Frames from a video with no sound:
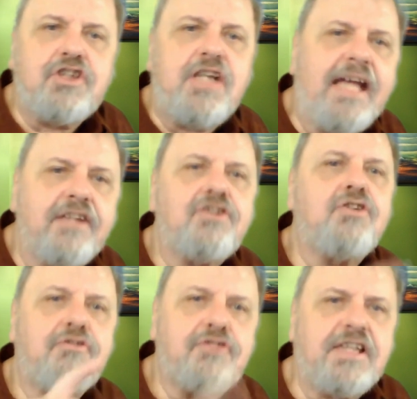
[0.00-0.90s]
a chance
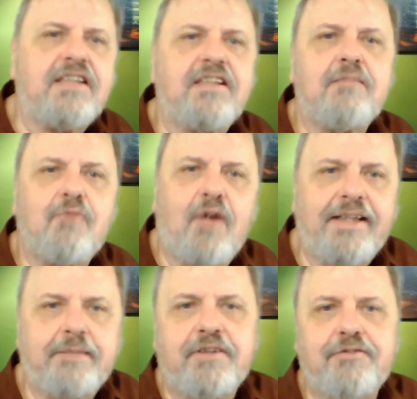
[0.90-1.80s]
to set them
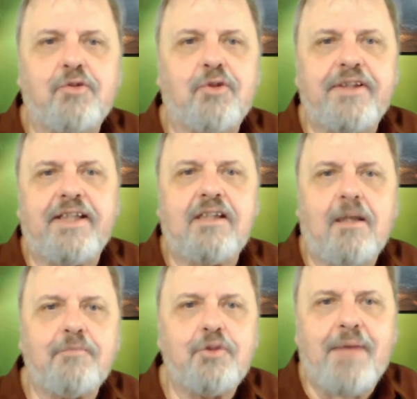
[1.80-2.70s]
right before they
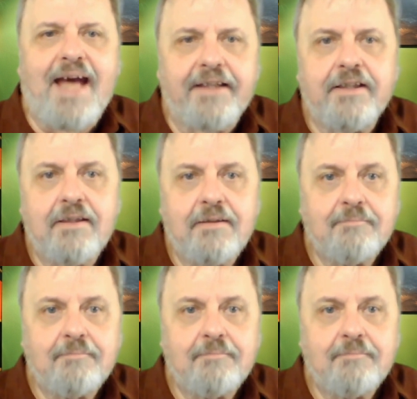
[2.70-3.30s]
come to bad.